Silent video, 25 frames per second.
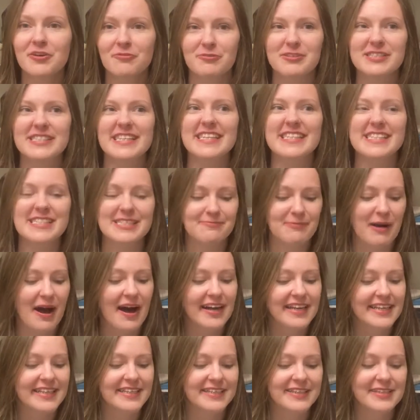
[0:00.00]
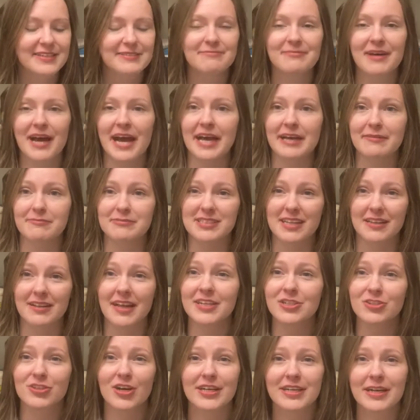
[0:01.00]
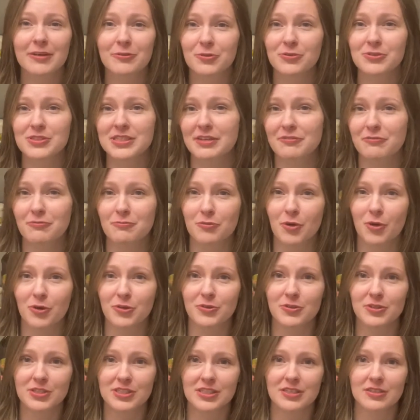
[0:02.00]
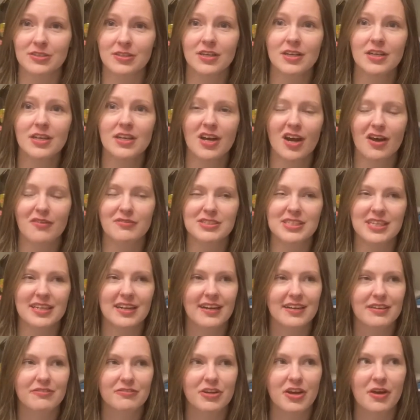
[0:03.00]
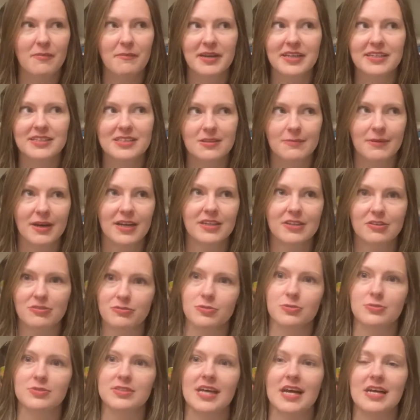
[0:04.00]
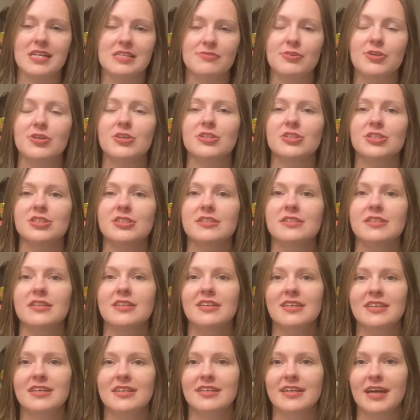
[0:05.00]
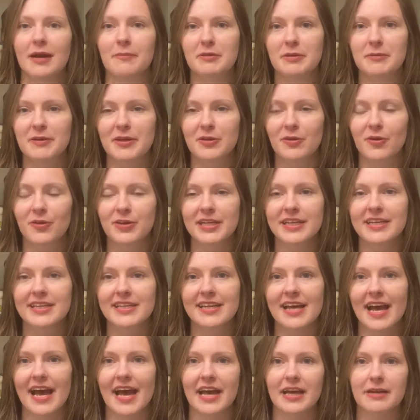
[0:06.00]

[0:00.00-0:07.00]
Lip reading: resist buying them, because I like trying out loads of different products, and obviously kind of committing to buying the full size version can be a bit annoying.